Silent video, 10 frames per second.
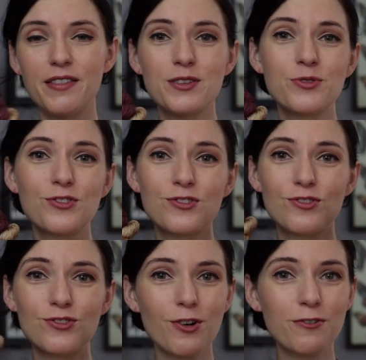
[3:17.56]
These were
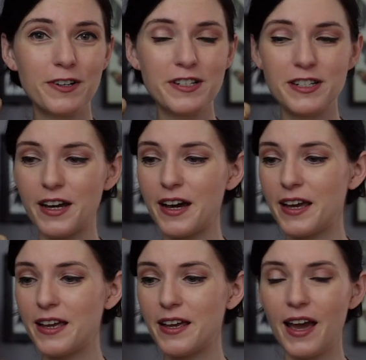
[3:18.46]
just so fun to
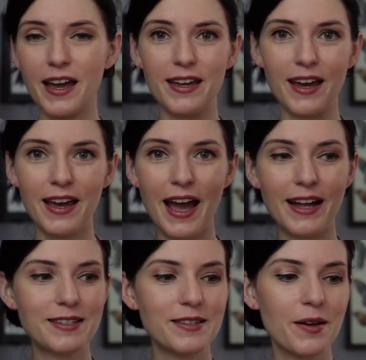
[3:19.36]
dye. I
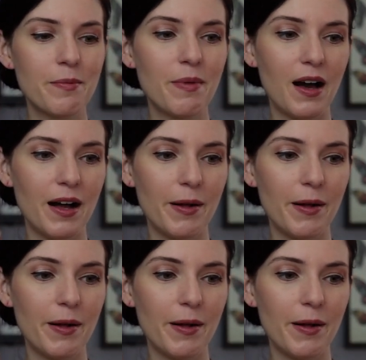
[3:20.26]
had some